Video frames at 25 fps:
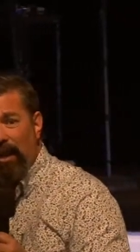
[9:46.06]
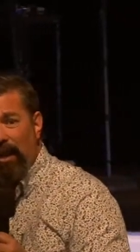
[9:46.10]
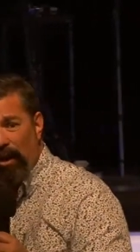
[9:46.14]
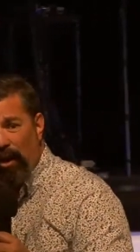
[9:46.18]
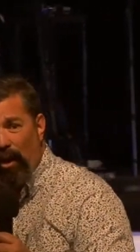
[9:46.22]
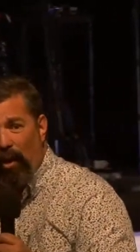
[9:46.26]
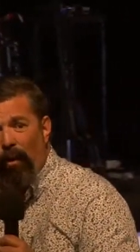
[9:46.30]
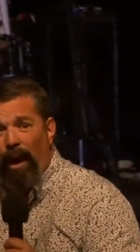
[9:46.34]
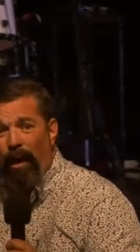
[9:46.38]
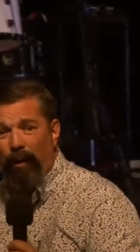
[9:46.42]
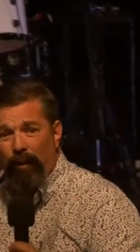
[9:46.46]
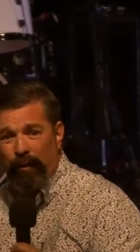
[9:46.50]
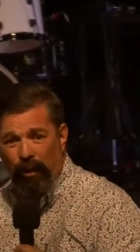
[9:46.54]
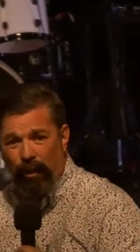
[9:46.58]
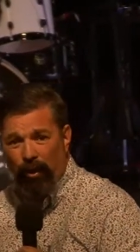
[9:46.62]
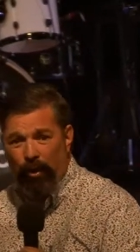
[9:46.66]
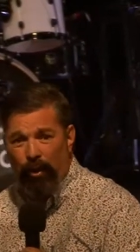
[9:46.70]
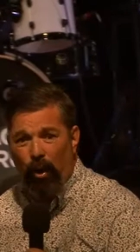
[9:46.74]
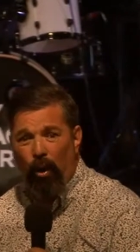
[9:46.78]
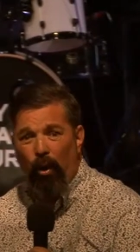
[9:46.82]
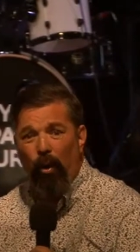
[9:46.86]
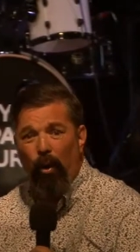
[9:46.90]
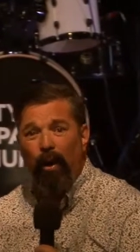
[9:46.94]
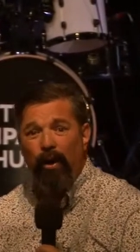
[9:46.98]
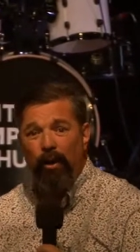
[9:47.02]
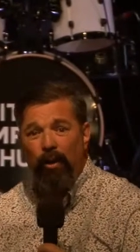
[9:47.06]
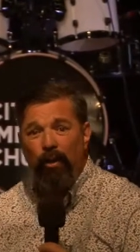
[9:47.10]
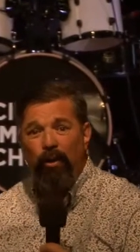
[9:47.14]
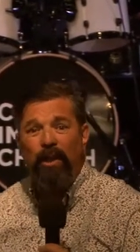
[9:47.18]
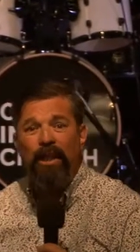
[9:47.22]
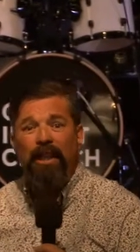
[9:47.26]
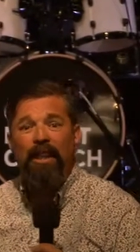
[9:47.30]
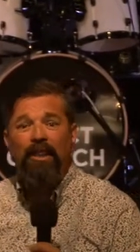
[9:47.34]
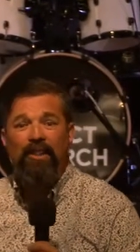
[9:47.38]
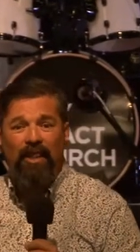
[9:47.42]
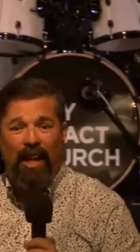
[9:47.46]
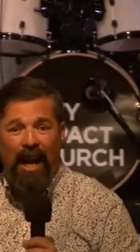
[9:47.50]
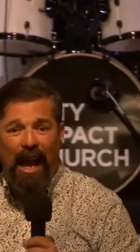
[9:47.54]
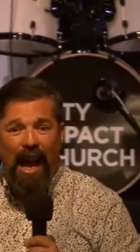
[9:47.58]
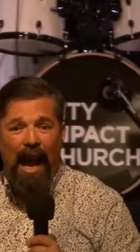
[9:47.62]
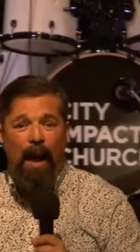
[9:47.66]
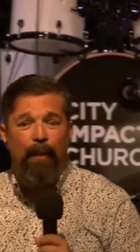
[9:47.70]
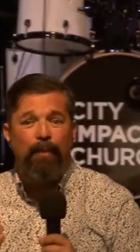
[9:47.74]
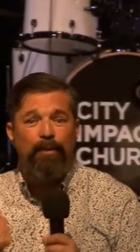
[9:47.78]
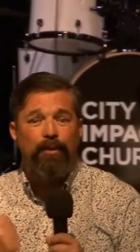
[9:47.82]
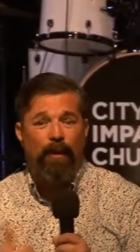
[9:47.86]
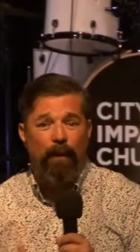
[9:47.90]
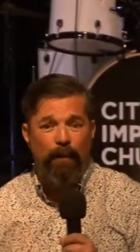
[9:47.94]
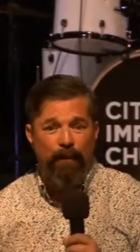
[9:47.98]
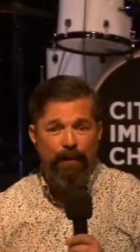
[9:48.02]
go out the door, and you need to
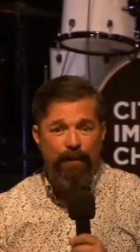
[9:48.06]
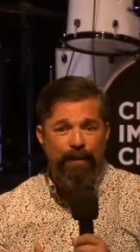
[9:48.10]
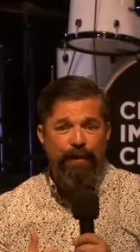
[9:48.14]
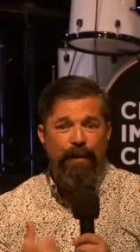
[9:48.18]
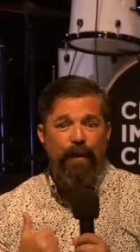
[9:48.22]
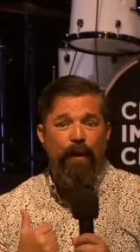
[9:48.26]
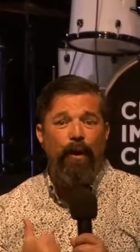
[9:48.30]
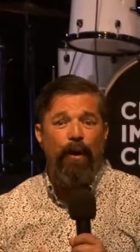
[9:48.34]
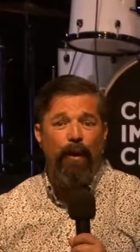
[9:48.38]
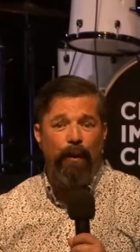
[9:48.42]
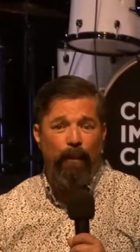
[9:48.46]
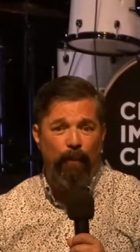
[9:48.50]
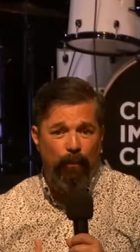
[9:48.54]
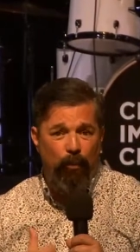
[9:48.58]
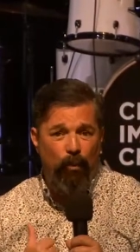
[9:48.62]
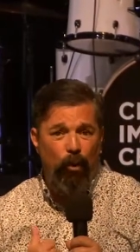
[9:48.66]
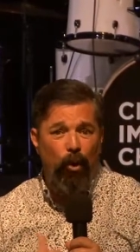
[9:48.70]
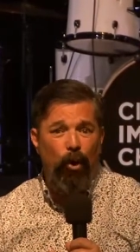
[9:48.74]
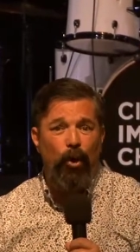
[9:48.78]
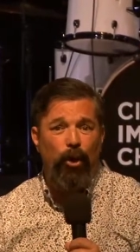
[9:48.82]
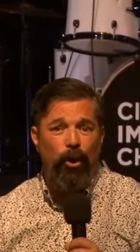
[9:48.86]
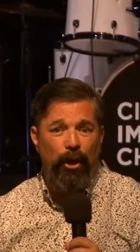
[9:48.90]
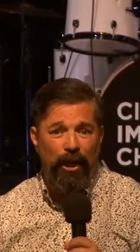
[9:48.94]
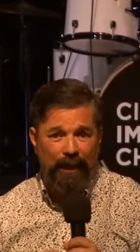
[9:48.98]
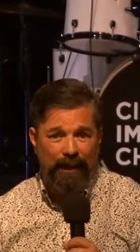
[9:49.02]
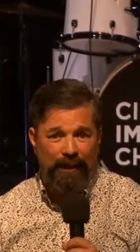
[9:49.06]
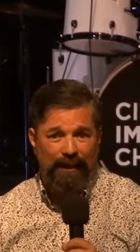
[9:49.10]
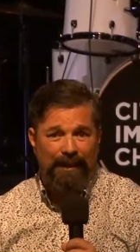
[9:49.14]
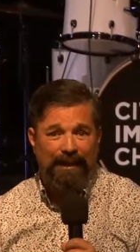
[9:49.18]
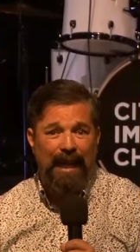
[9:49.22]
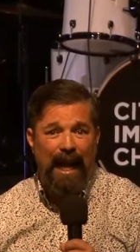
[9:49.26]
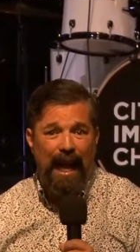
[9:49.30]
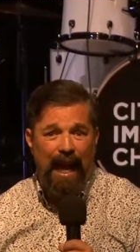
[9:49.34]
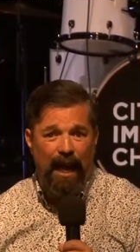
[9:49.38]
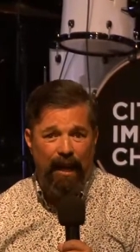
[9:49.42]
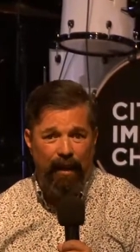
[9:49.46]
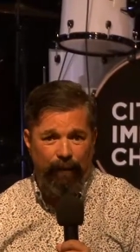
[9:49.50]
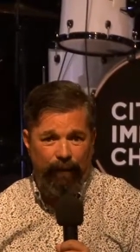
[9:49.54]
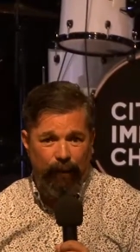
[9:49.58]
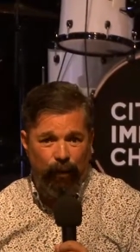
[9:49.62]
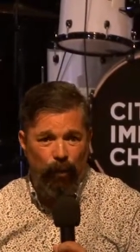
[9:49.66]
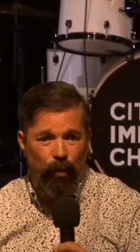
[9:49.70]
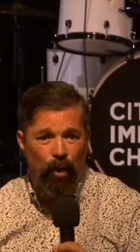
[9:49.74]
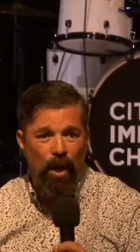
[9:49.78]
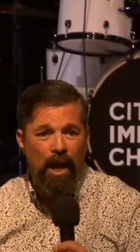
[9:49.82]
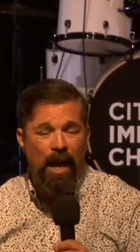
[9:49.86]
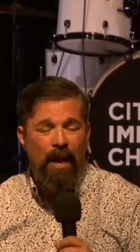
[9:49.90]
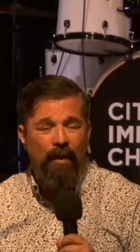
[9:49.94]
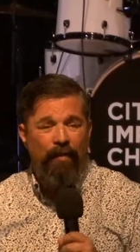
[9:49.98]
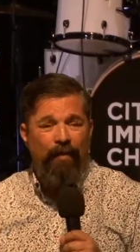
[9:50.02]
have some firm word inside of you
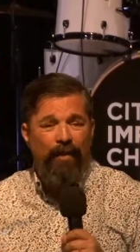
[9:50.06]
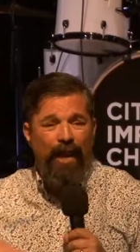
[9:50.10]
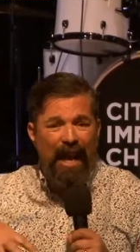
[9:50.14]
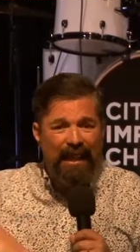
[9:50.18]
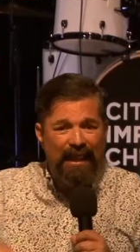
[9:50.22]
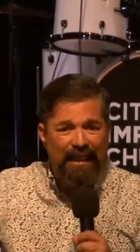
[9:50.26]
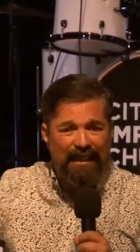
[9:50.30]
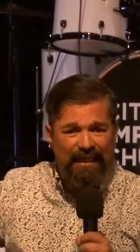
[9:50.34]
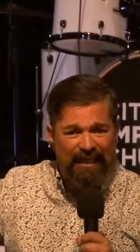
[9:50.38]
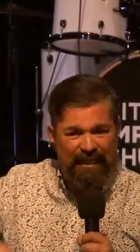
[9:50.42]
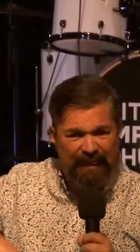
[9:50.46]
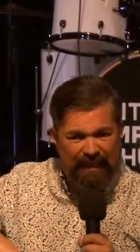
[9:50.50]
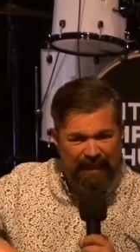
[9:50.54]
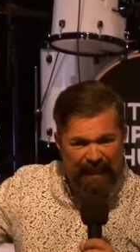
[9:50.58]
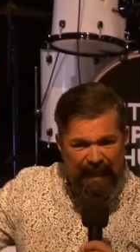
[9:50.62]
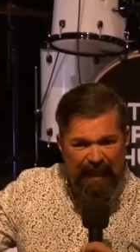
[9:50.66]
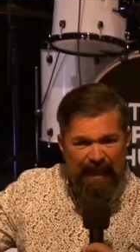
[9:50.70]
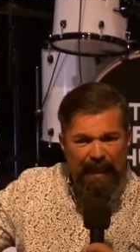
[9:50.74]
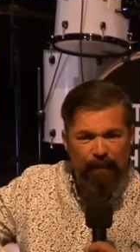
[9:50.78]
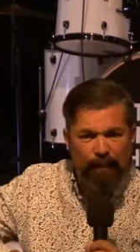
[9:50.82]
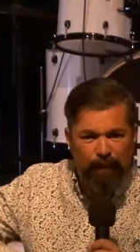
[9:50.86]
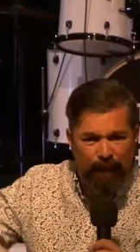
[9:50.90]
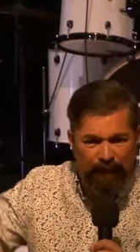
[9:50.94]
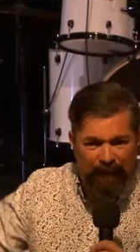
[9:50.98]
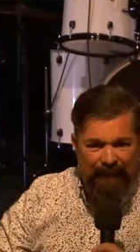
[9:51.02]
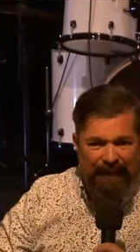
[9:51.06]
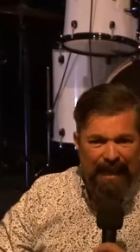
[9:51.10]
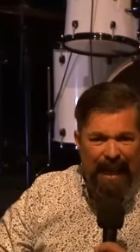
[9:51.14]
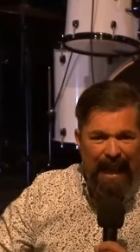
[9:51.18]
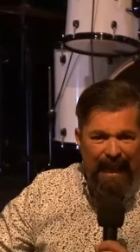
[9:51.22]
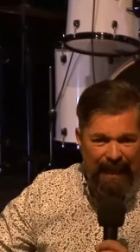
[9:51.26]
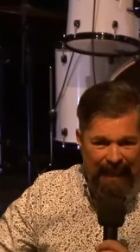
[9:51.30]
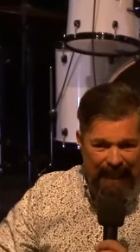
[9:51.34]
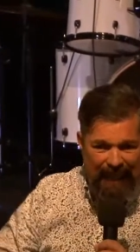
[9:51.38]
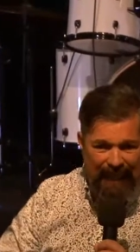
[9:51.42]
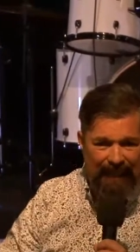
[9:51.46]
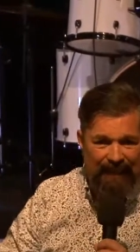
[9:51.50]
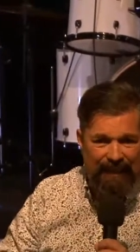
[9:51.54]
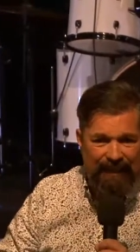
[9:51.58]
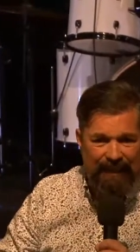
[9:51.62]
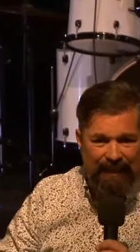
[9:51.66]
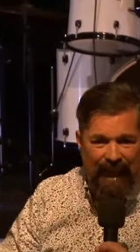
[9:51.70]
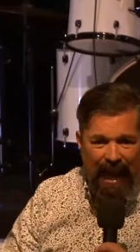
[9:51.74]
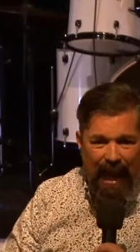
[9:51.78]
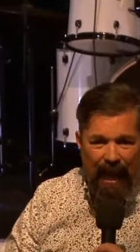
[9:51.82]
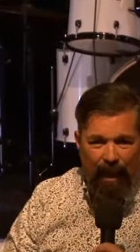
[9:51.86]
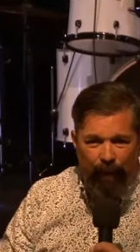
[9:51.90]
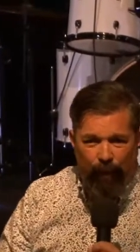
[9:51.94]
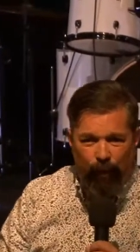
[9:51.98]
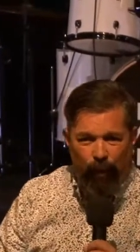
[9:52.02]
that is deep set
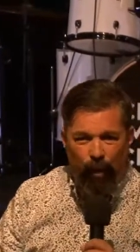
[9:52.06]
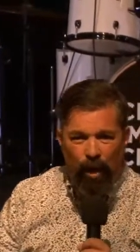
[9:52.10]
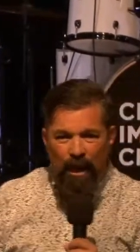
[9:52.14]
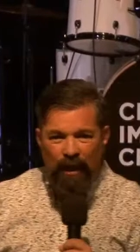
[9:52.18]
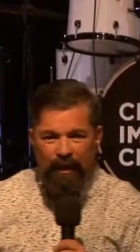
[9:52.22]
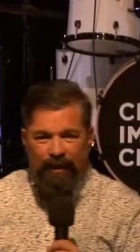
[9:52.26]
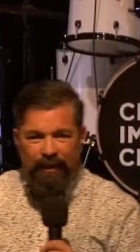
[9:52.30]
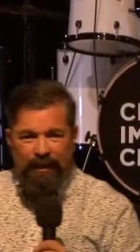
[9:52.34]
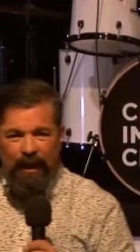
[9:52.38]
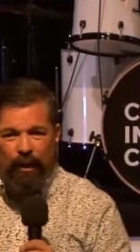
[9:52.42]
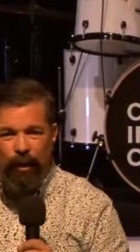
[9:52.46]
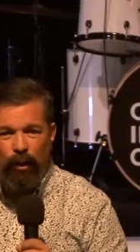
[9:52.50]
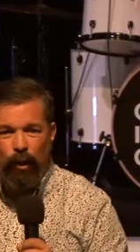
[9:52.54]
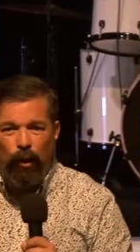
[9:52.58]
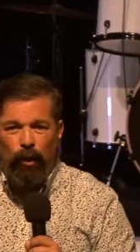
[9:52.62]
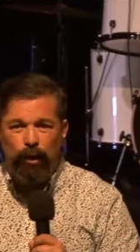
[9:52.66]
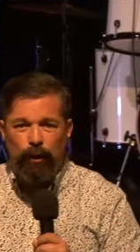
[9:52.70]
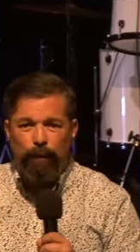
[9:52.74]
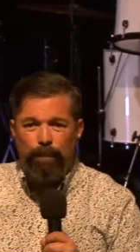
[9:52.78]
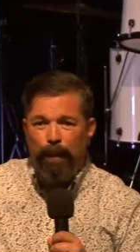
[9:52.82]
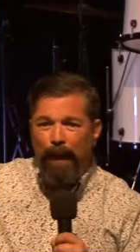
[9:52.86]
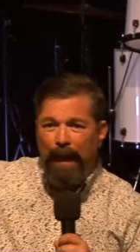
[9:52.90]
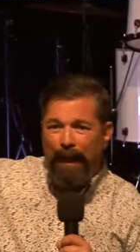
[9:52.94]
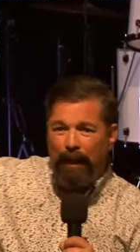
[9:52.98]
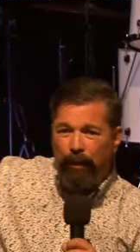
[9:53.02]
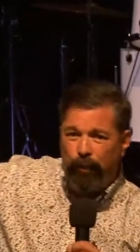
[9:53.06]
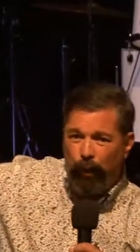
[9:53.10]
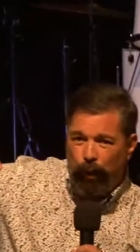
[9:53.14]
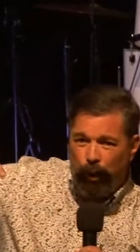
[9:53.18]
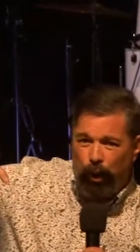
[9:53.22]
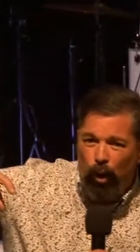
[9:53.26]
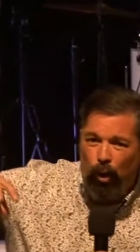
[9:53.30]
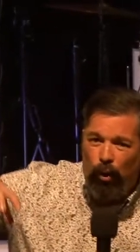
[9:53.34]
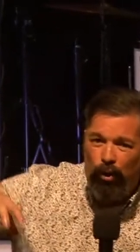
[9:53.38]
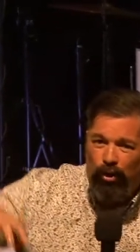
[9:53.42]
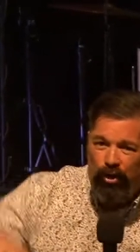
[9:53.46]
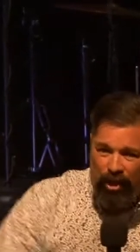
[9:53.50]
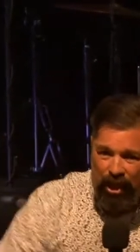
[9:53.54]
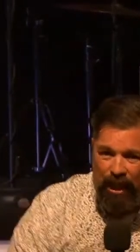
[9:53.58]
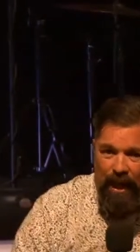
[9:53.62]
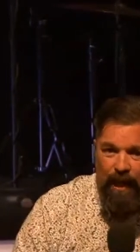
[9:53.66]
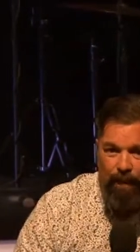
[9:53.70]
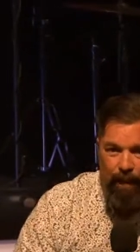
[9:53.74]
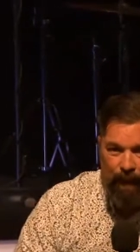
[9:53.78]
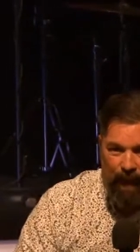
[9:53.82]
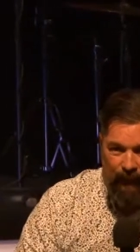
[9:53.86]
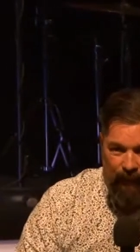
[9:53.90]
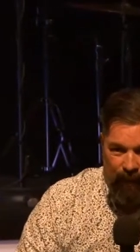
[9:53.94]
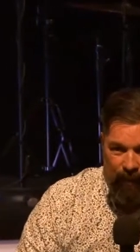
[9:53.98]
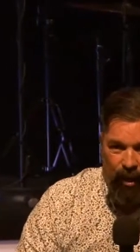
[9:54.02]
inside of you. See, those spikes would go
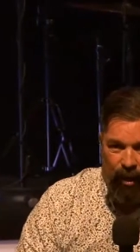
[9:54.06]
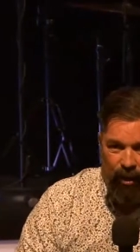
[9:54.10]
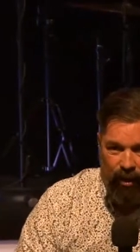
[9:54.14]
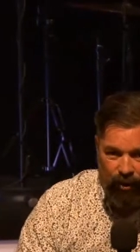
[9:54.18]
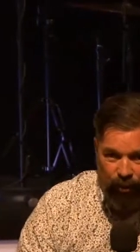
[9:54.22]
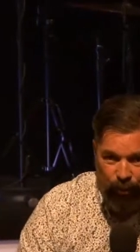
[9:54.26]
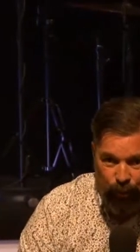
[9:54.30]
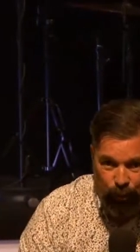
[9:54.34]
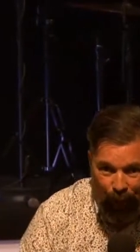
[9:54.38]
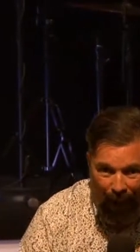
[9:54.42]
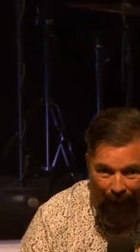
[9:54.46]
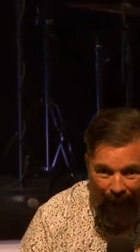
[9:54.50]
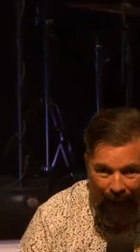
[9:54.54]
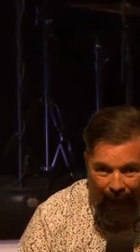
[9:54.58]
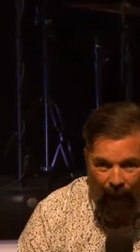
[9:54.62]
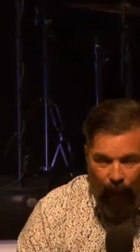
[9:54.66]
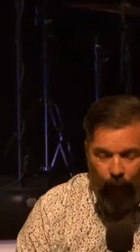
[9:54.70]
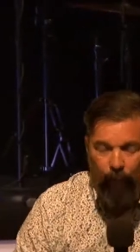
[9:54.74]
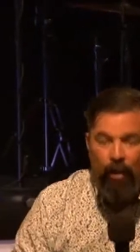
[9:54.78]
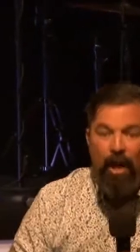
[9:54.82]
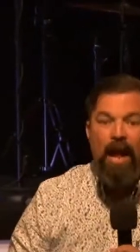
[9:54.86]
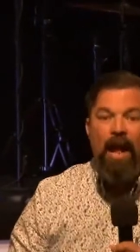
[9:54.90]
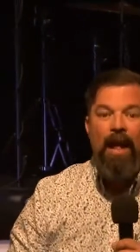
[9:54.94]
deep in the ground.